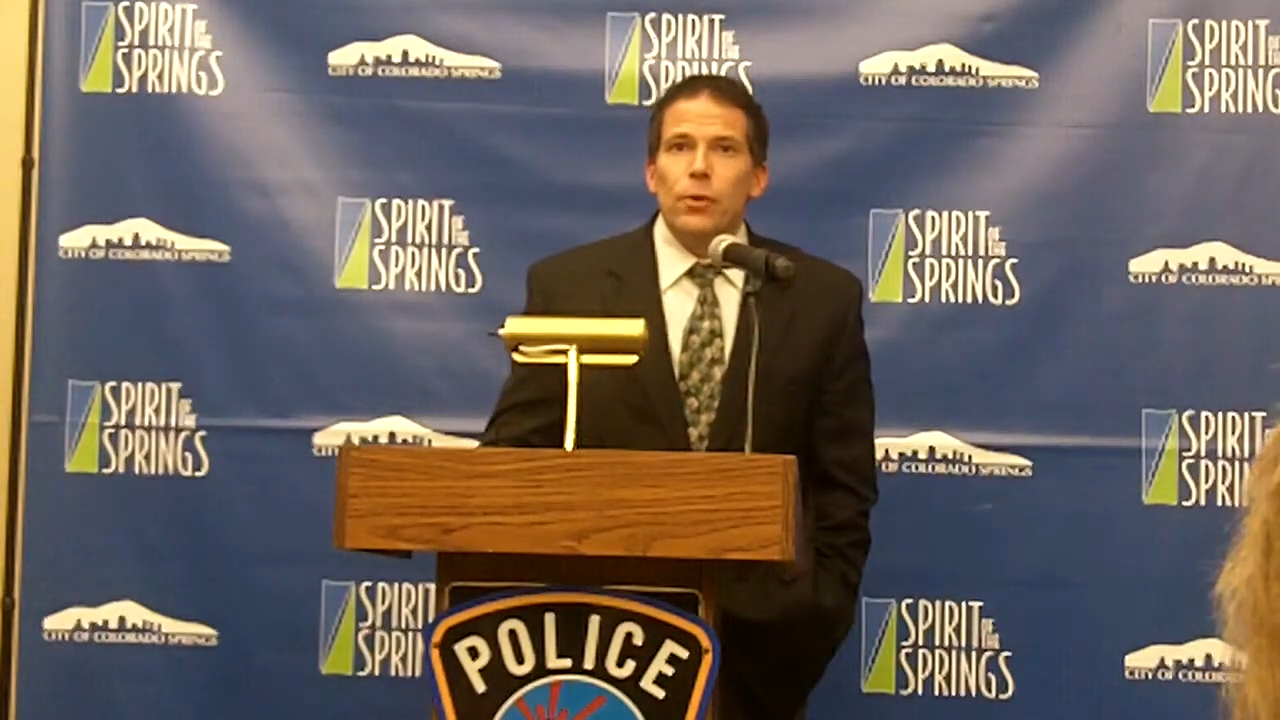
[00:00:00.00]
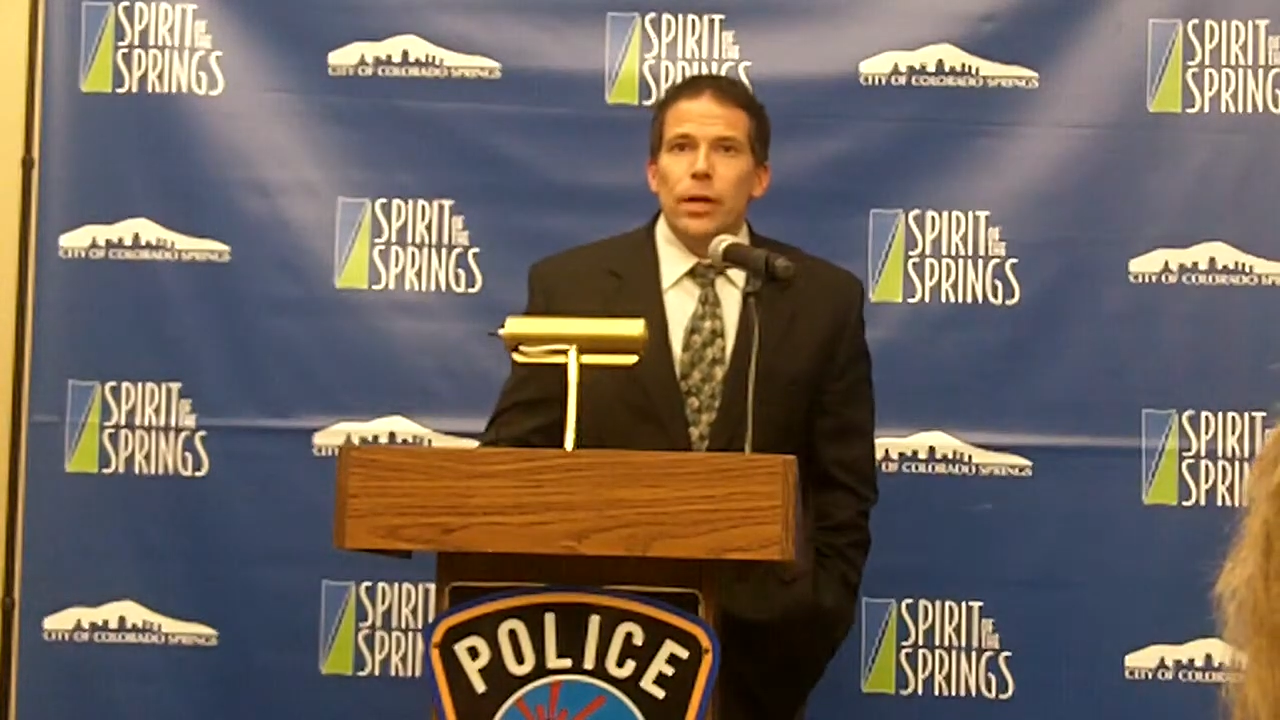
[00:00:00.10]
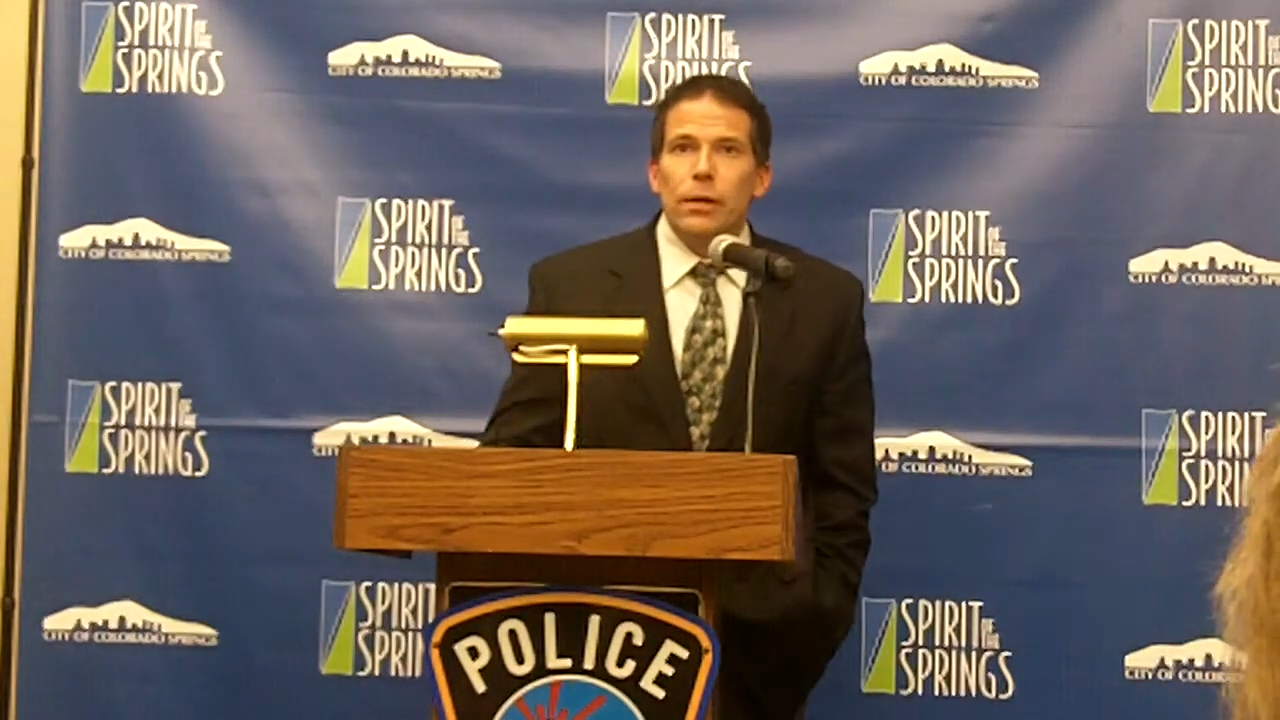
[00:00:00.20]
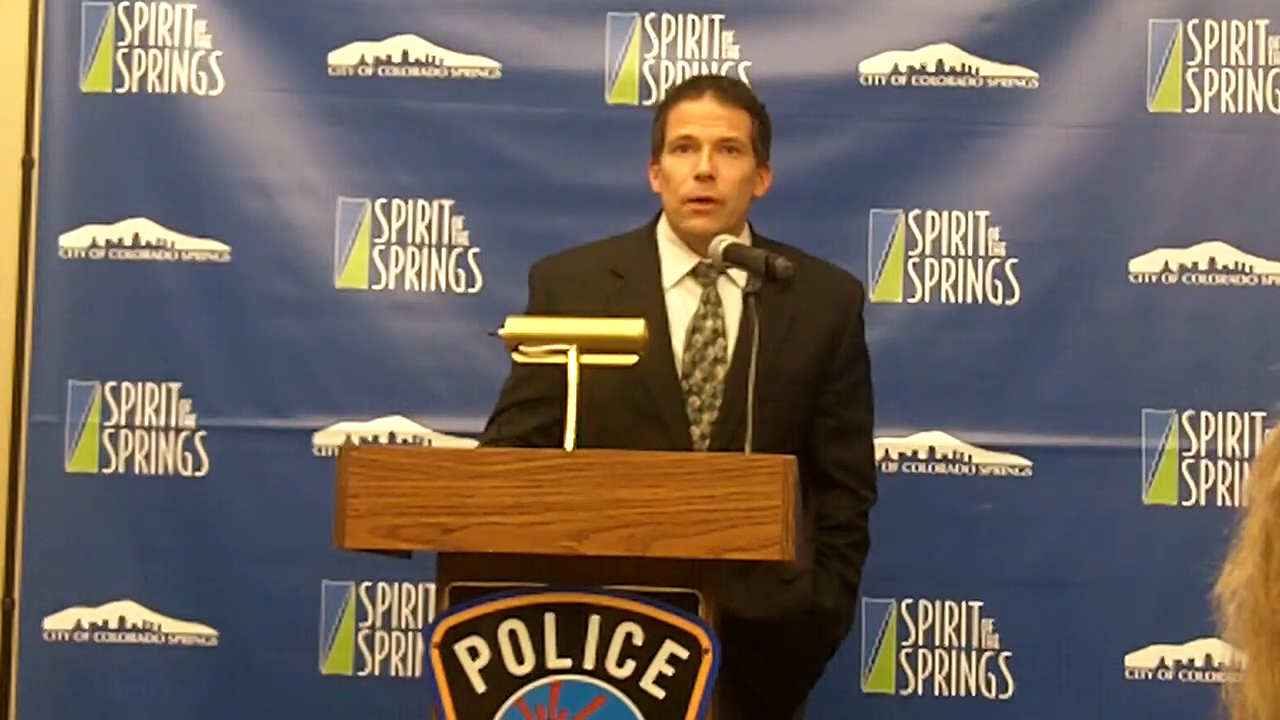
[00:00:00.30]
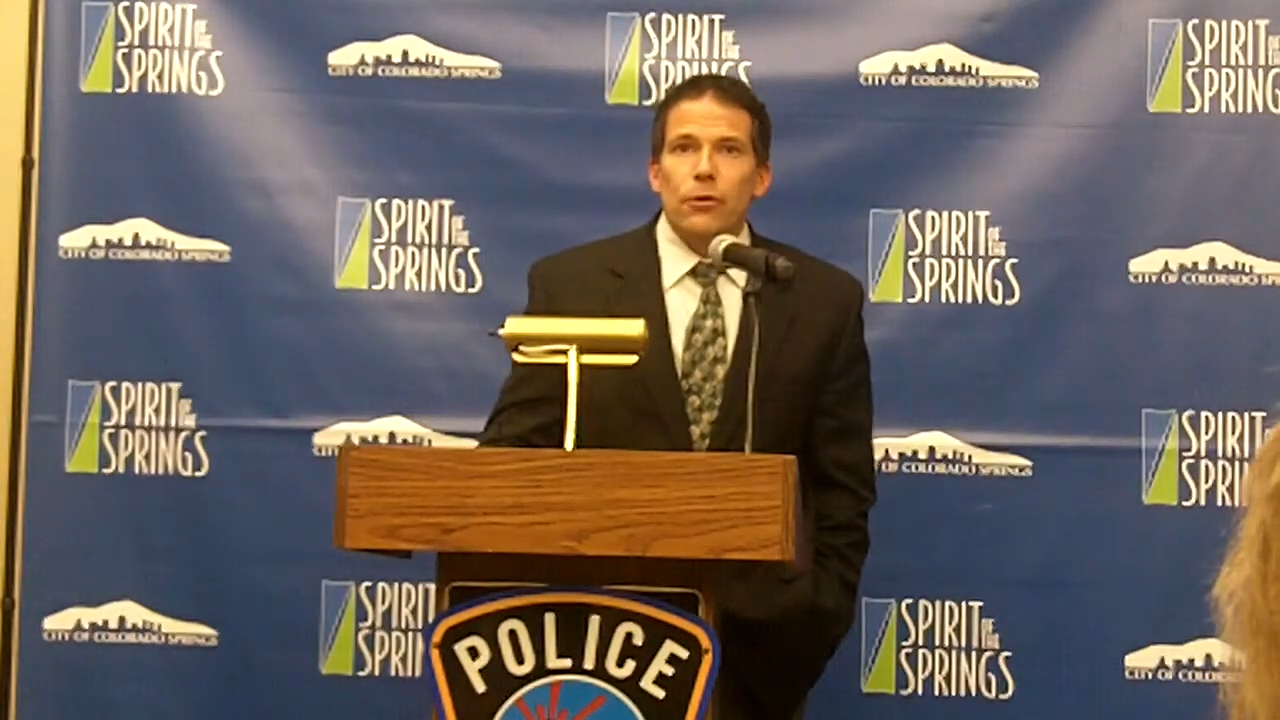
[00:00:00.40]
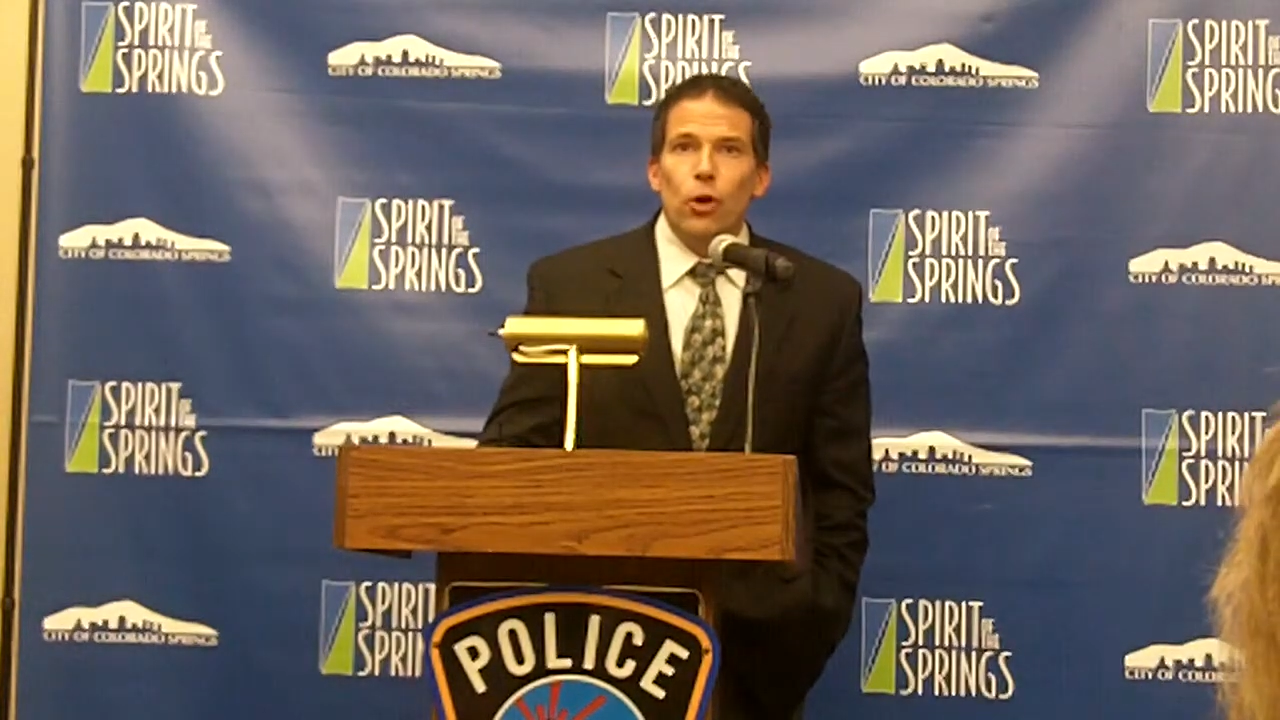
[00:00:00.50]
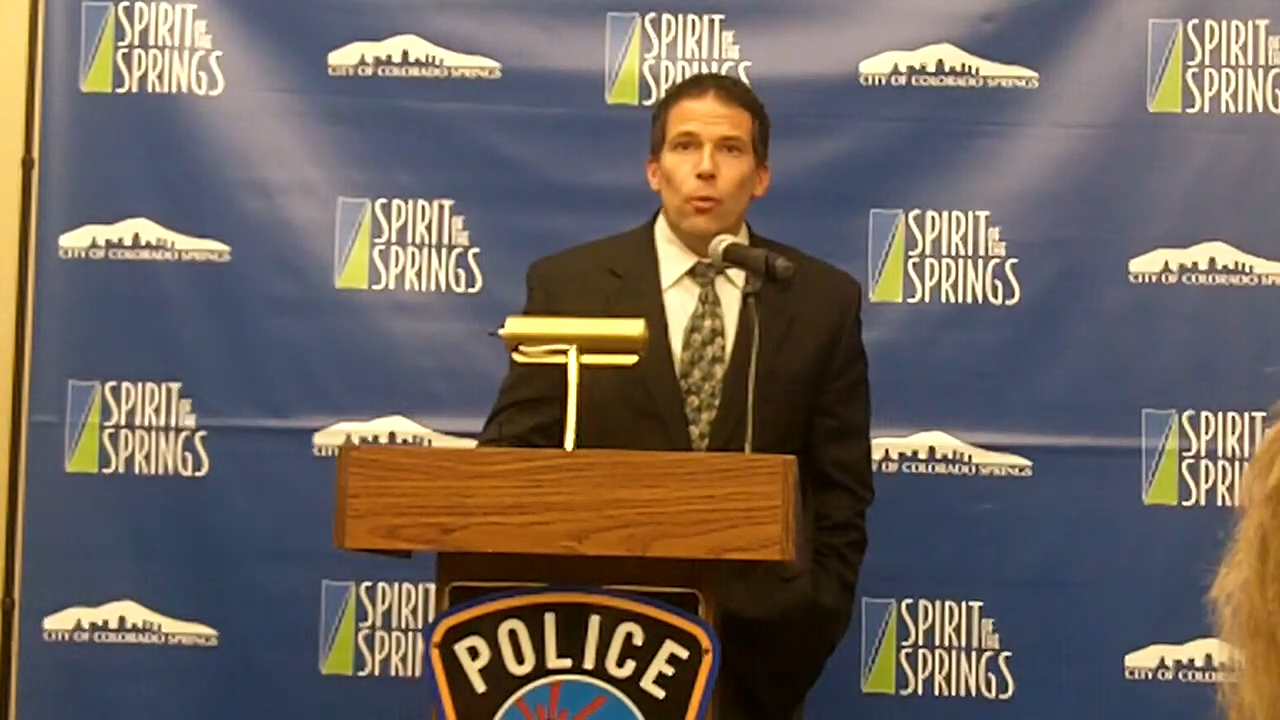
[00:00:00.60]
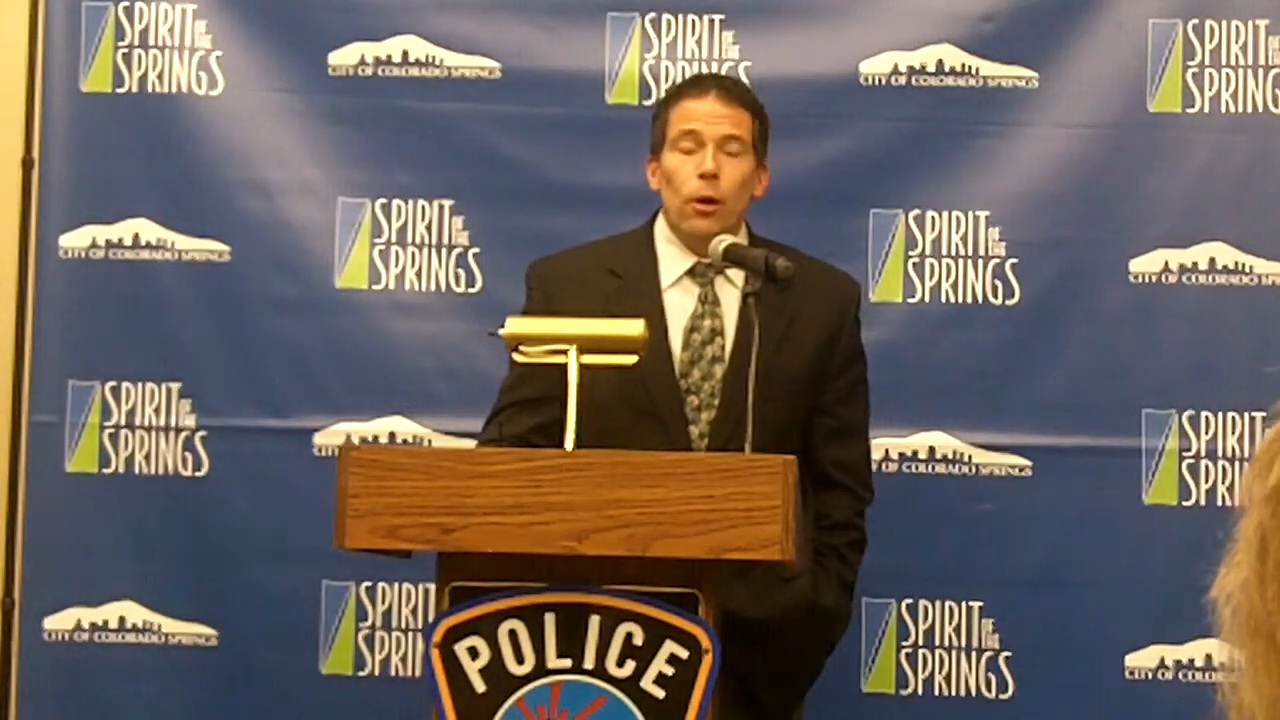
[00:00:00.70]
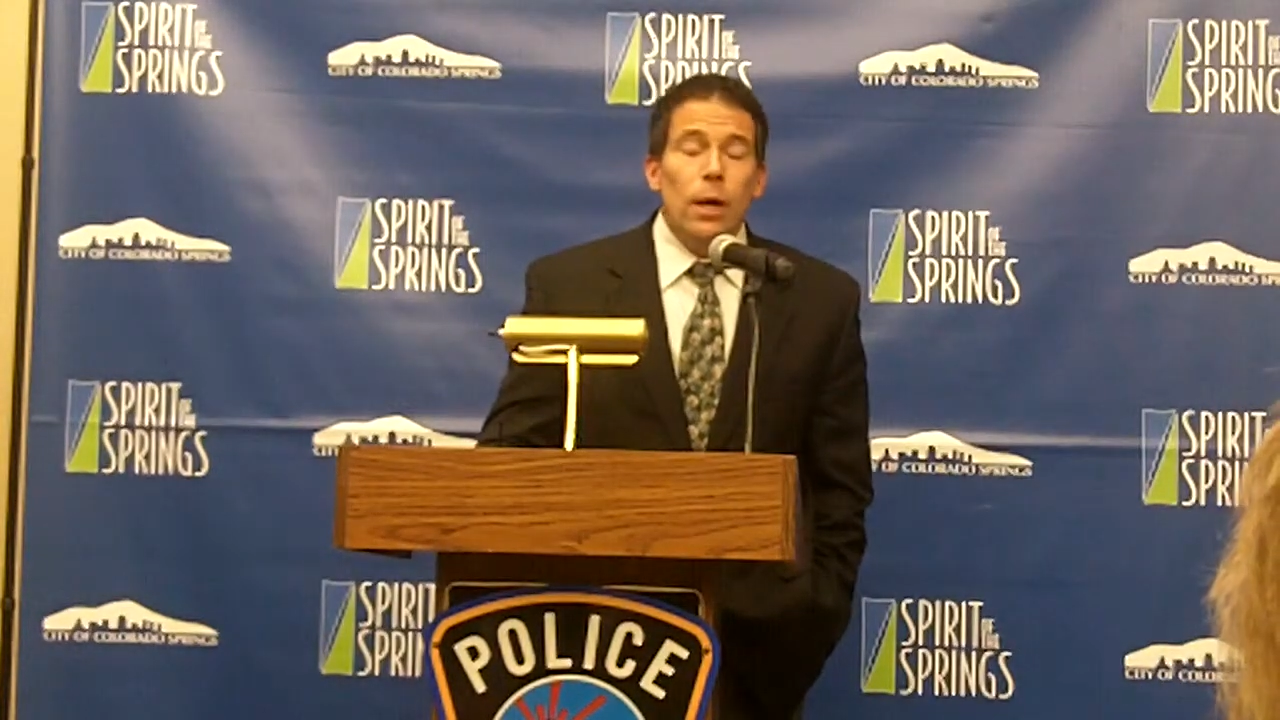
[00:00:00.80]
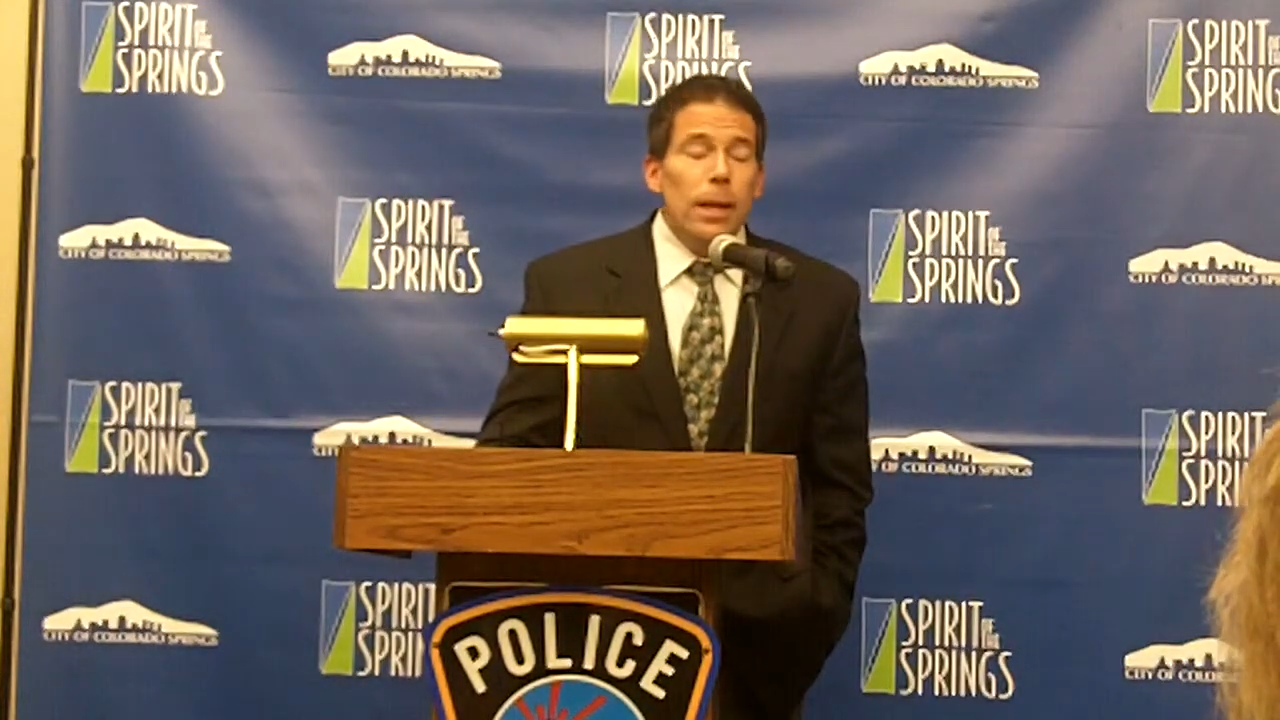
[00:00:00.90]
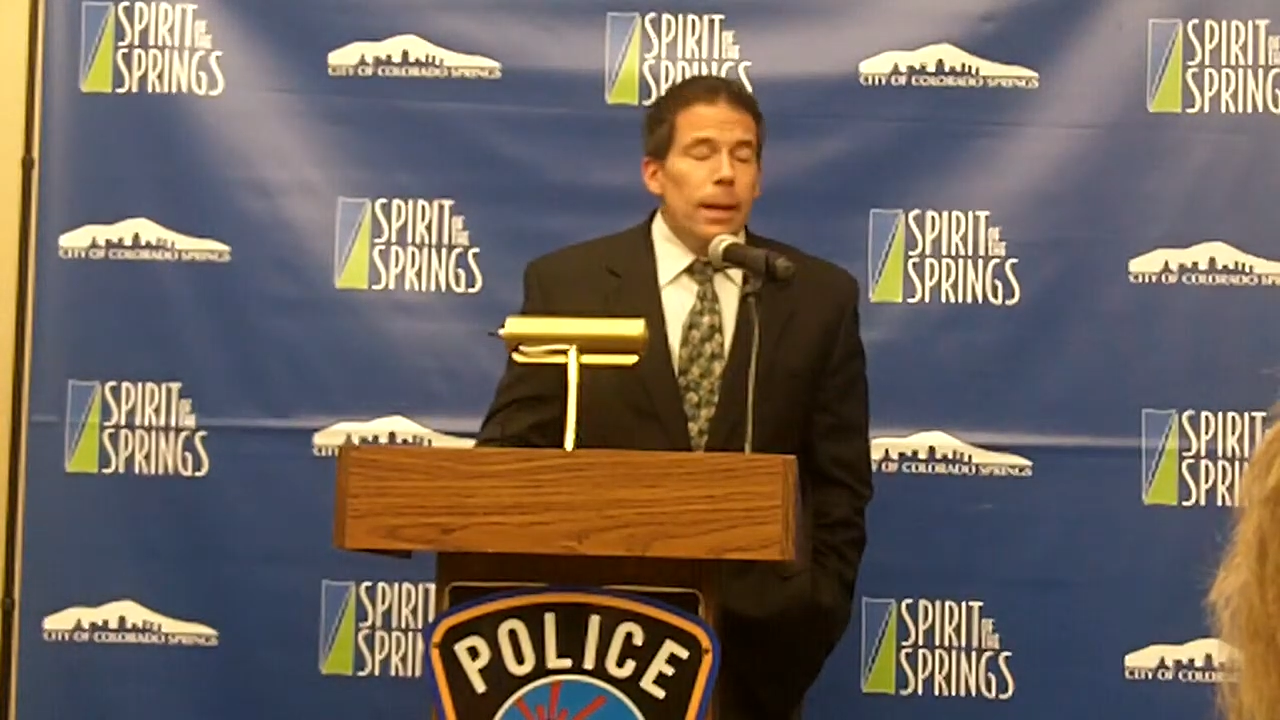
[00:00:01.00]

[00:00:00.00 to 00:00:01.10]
week in October.